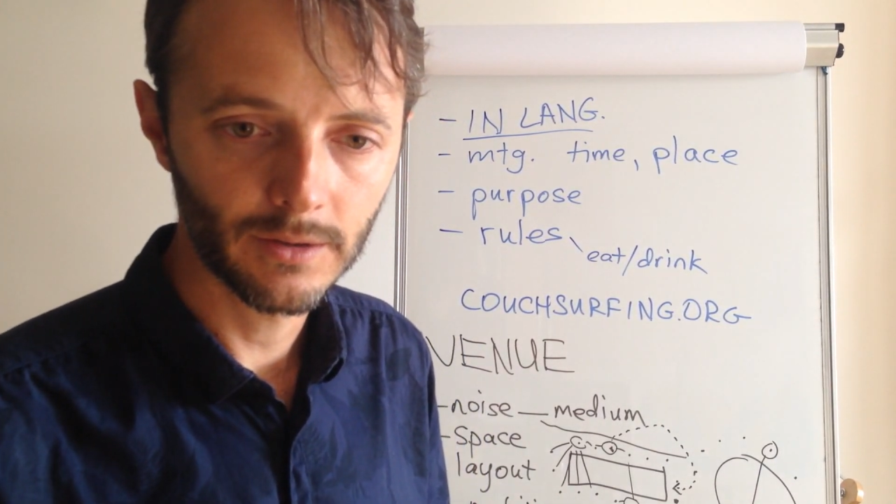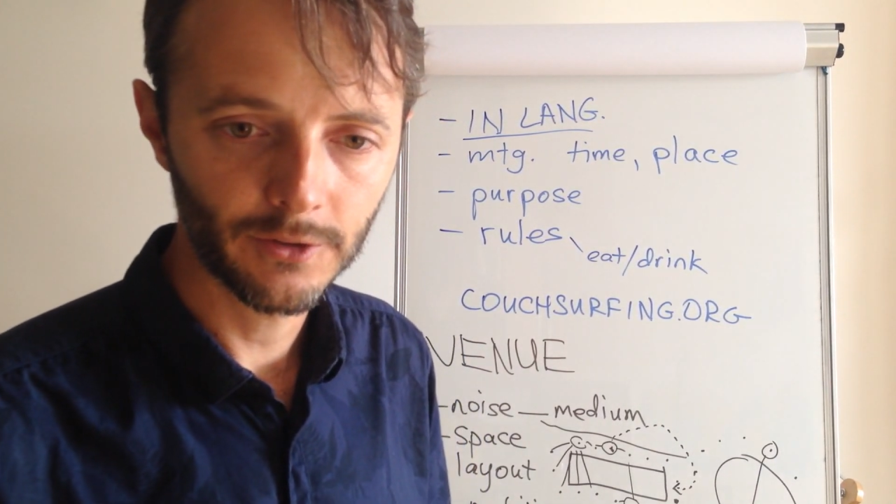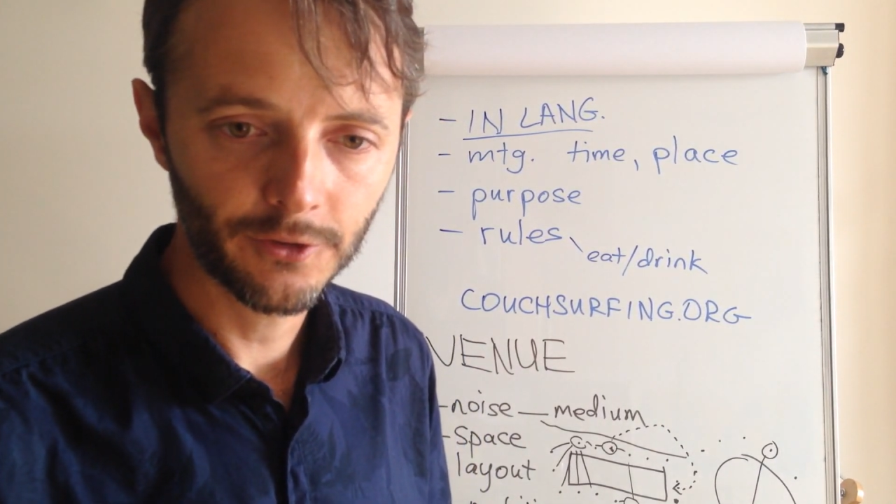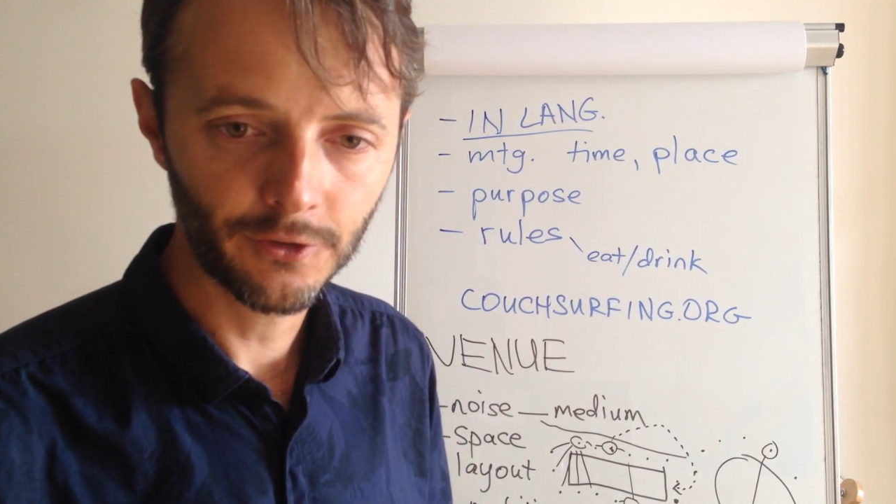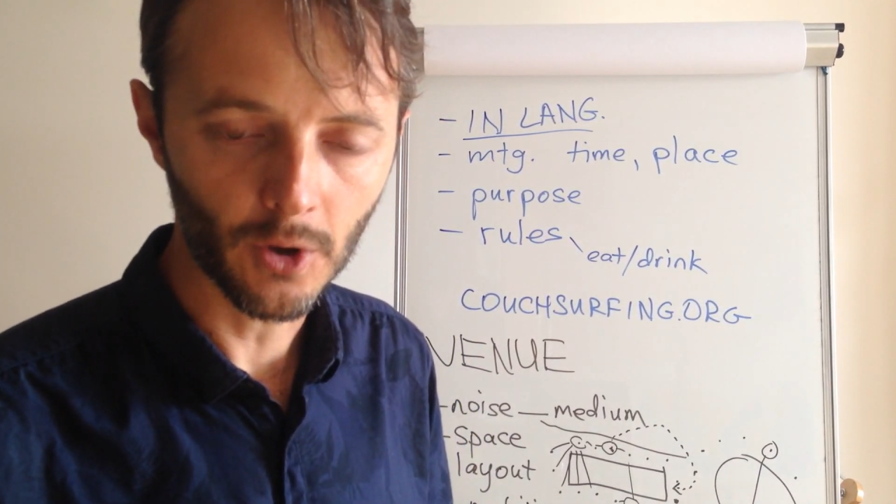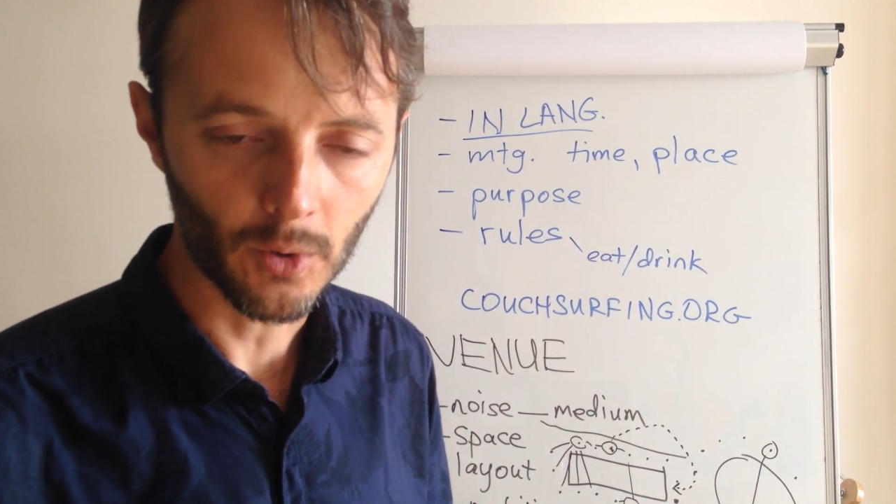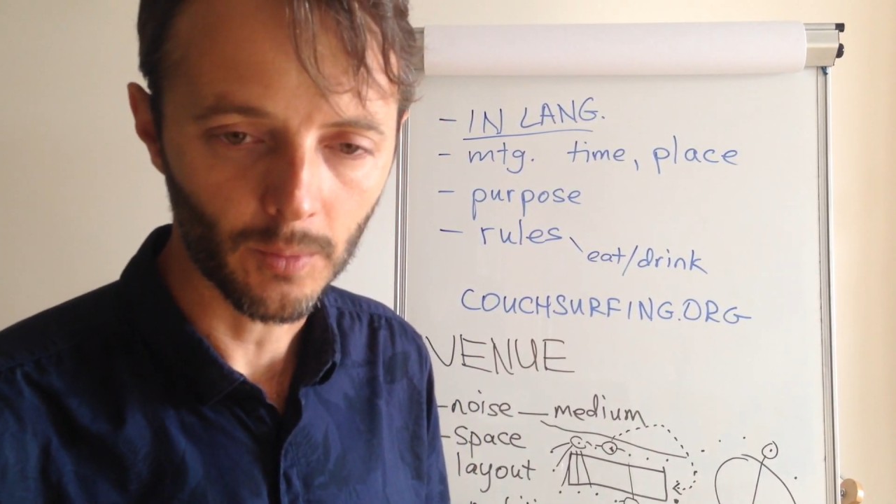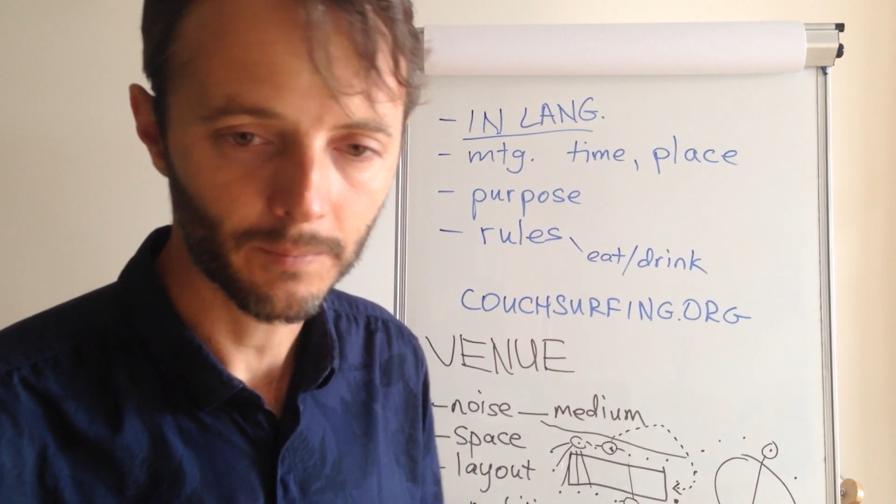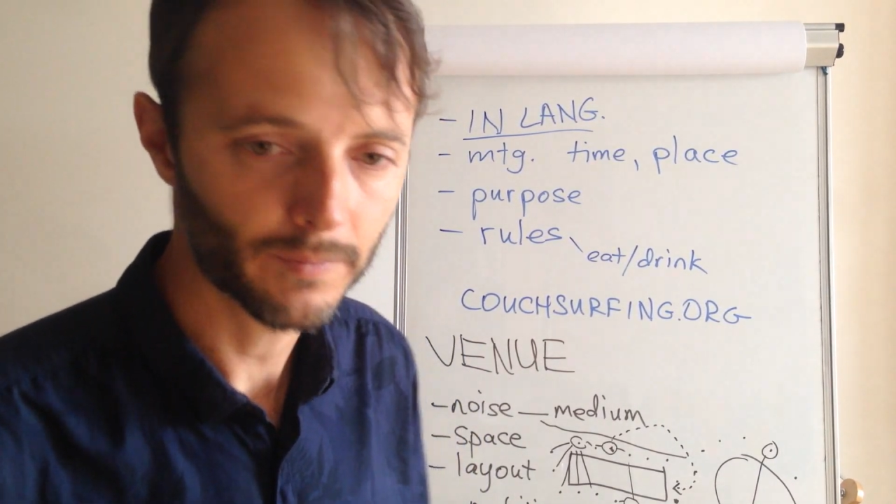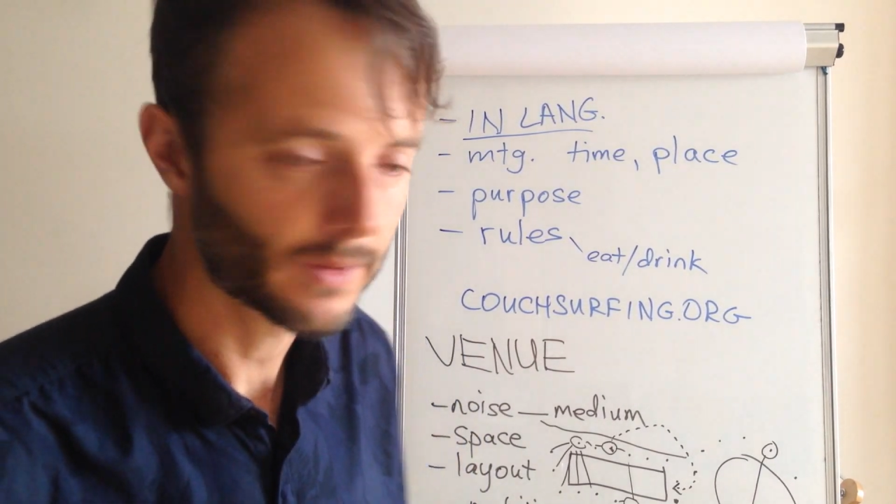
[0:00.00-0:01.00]
So,
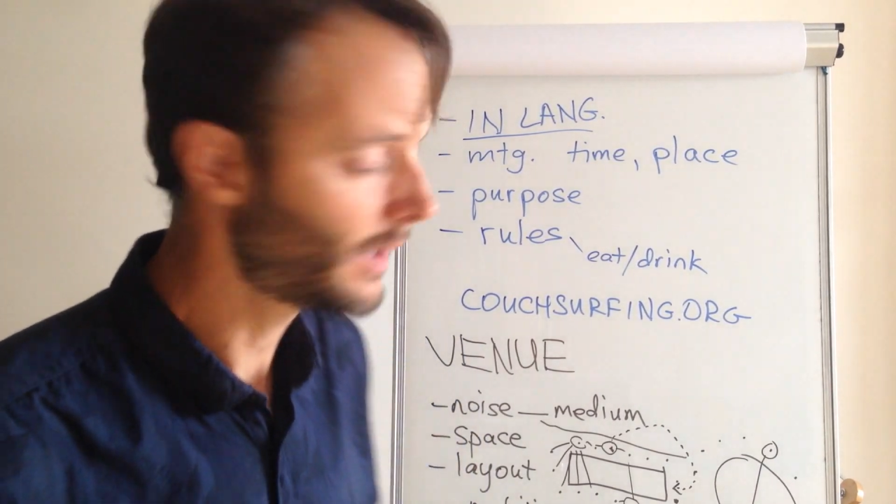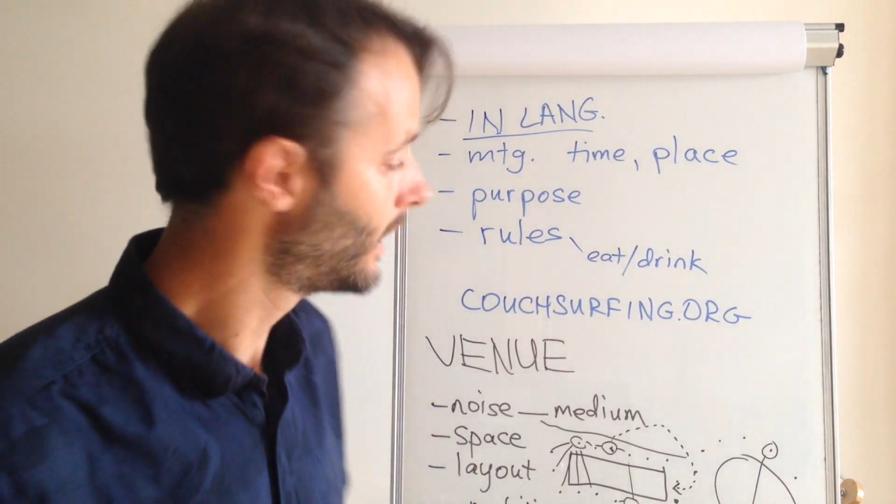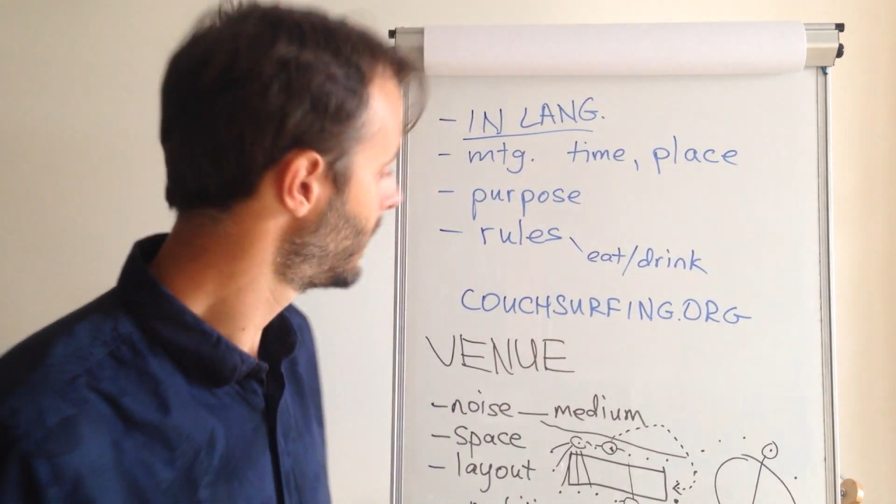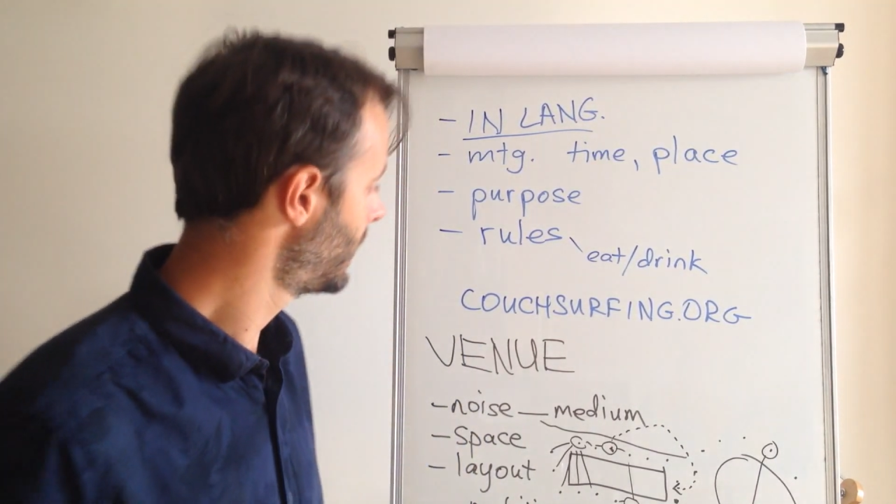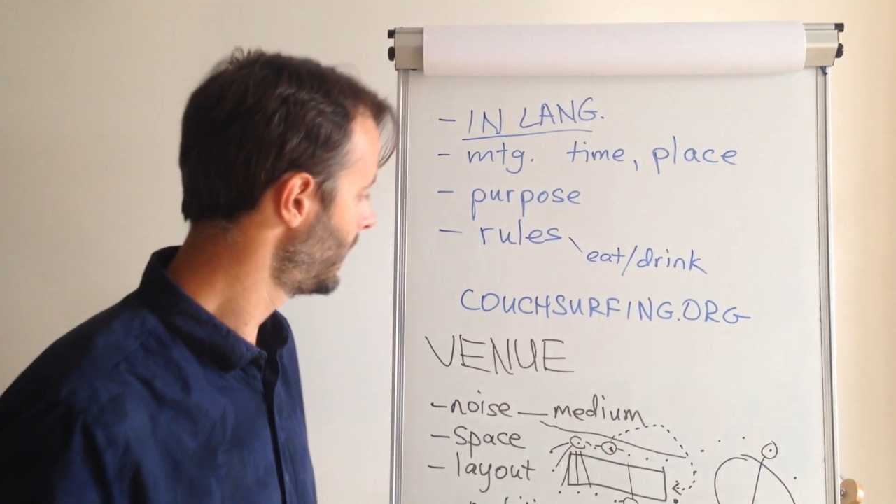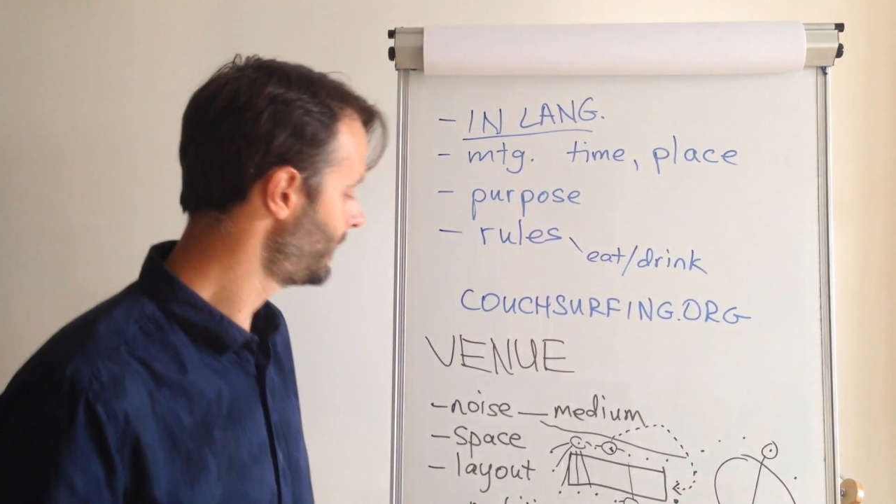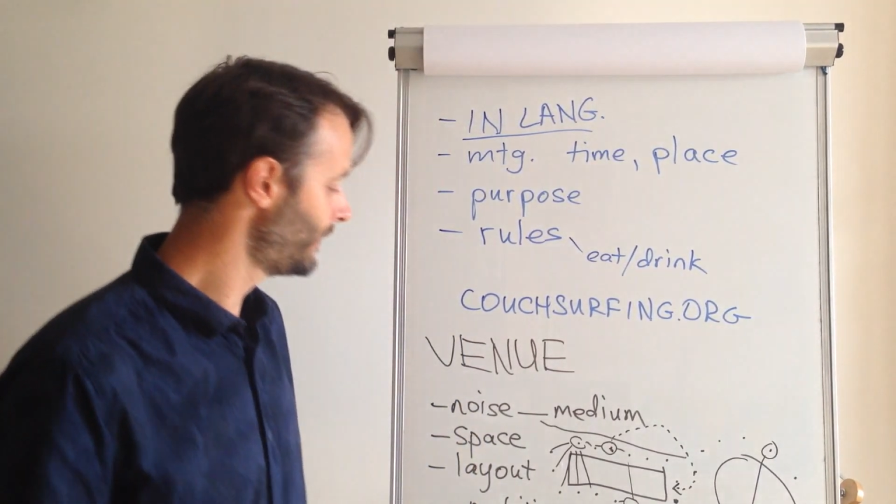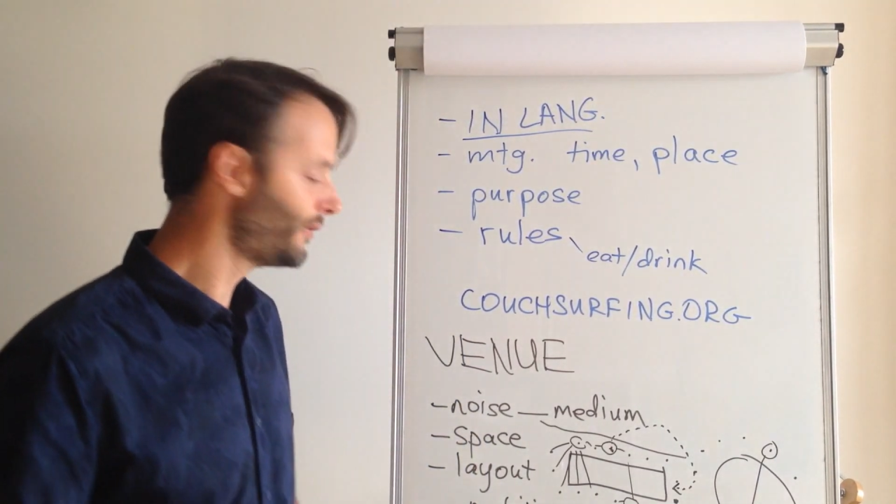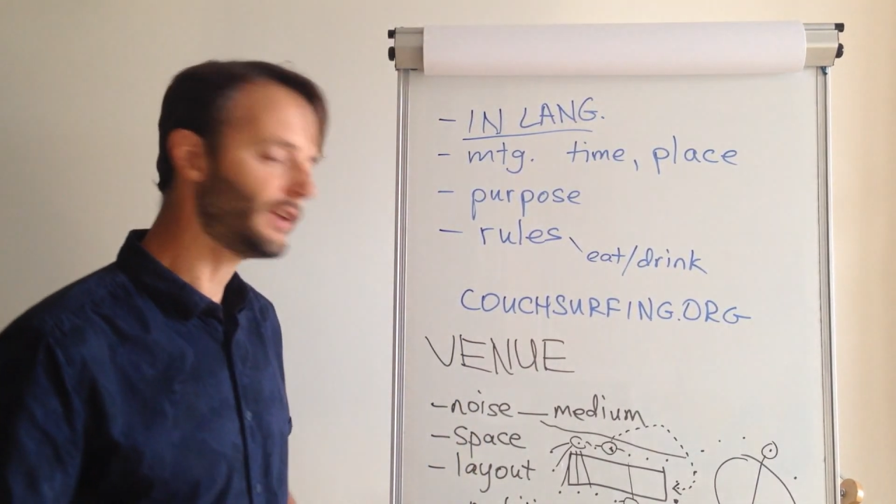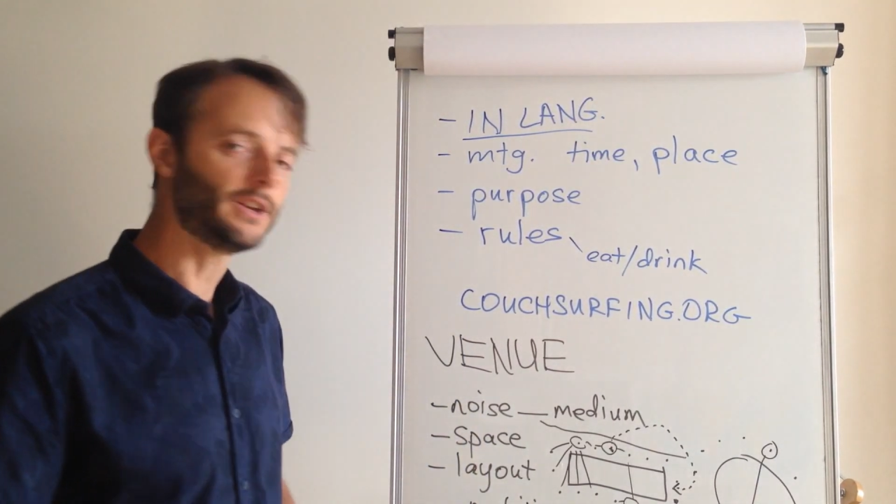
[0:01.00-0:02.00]
At
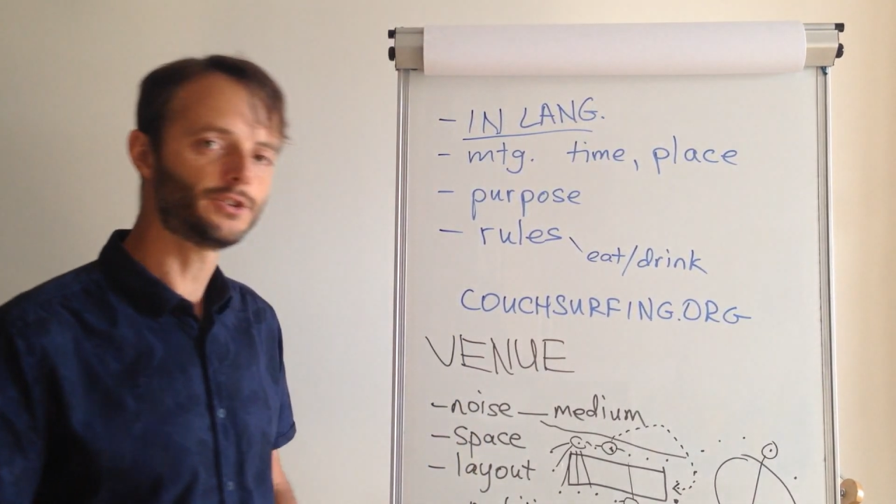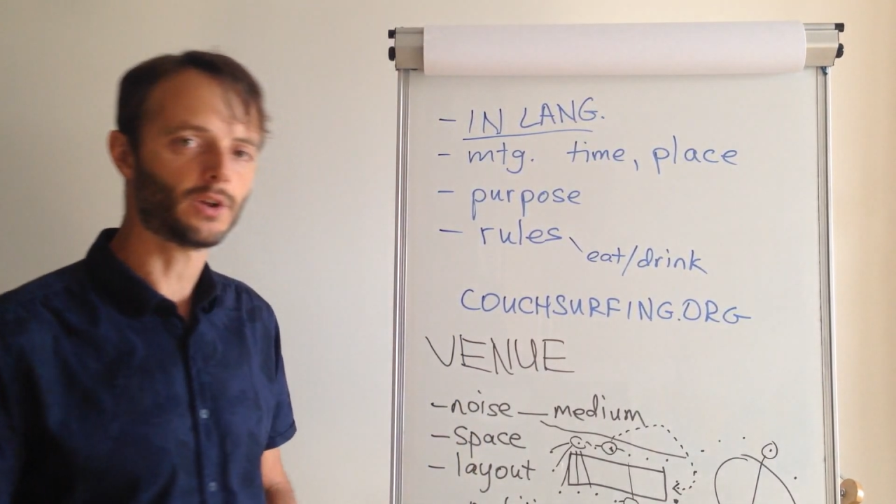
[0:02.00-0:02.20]
this stage,